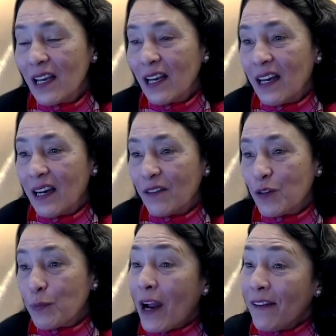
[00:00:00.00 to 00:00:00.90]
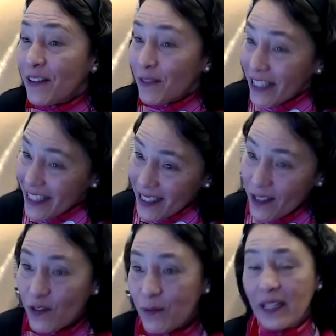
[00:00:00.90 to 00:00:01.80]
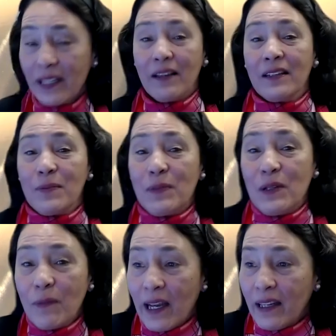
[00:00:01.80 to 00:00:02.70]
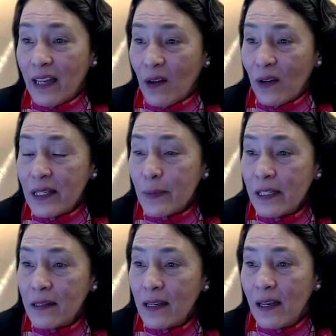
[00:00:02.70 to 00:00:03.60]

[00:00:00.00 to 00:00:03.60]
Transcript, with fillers: uh, for private reasons for my uh, to be with my now husband.